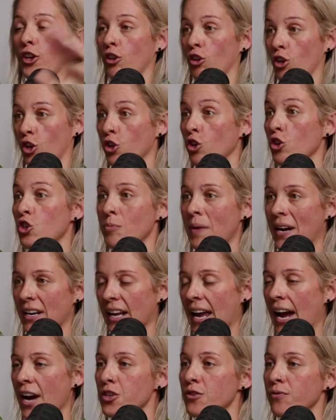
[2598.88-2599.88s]
huge amount of
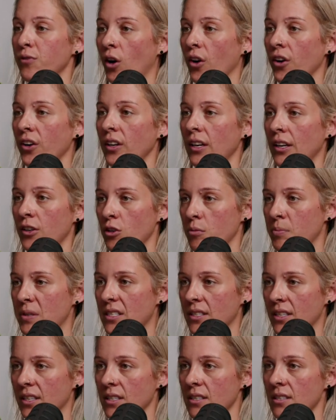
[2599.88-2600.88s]
cash flow in your
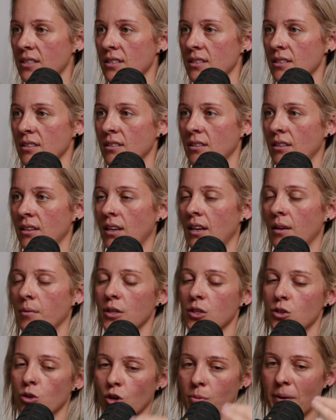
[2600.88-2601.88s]
business, we
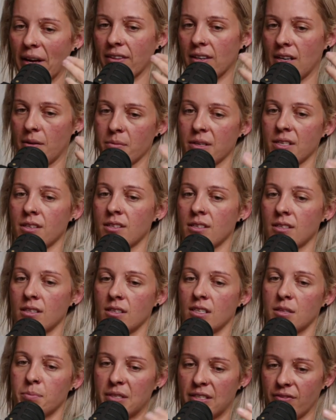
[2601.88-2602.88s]
could talk about the numbers
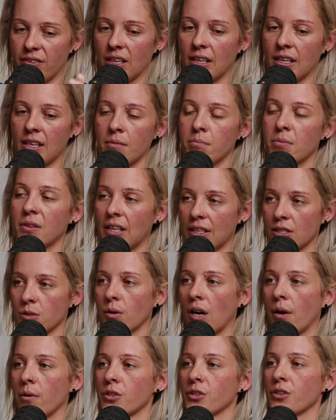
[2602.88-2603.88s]
specifically, but that's
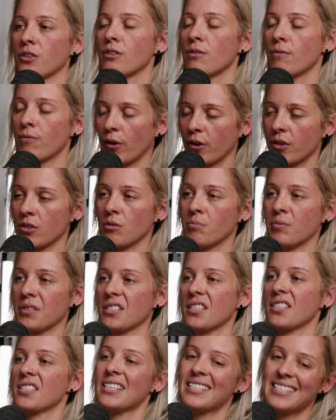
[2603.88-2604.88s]
what I would do. Focus on
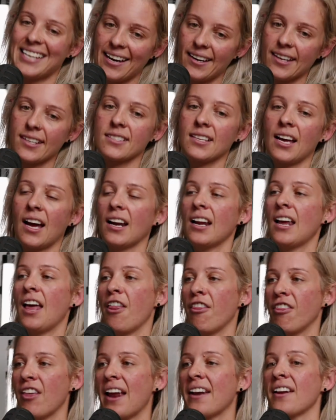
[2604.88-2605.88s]
business. 10x that.
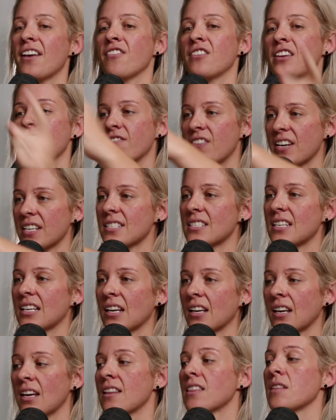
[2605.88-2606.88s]
Then the
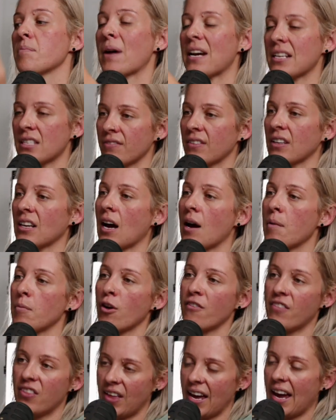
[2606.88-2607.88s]
investing, the passive income
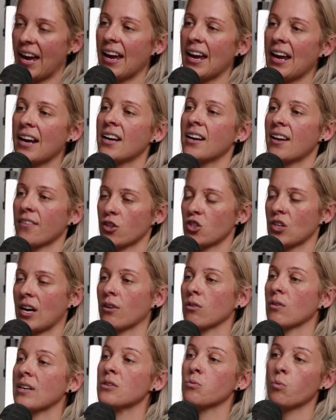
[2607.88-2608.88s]
over there in another
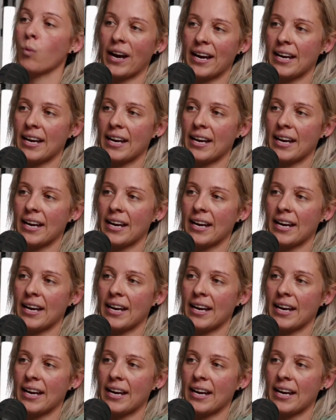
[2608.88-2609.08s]
channel is way